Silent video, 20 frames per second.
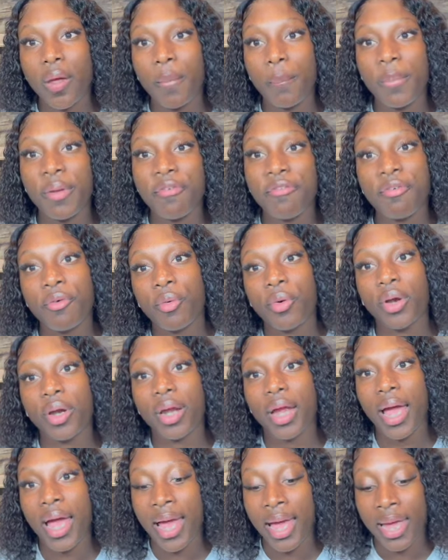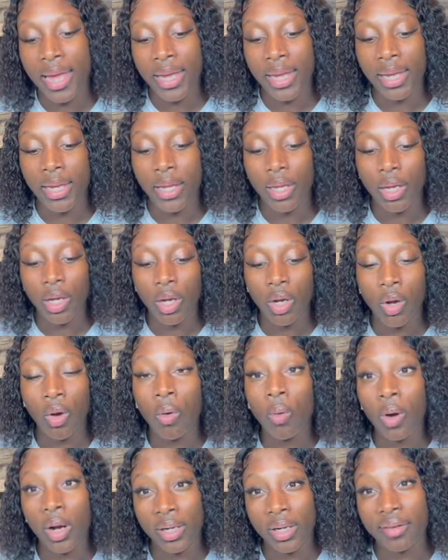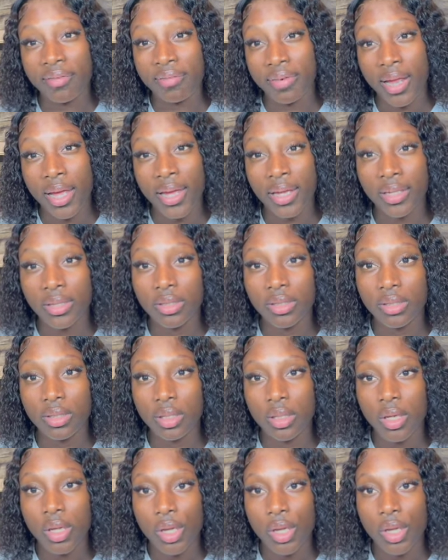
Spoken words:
before I go on a flight.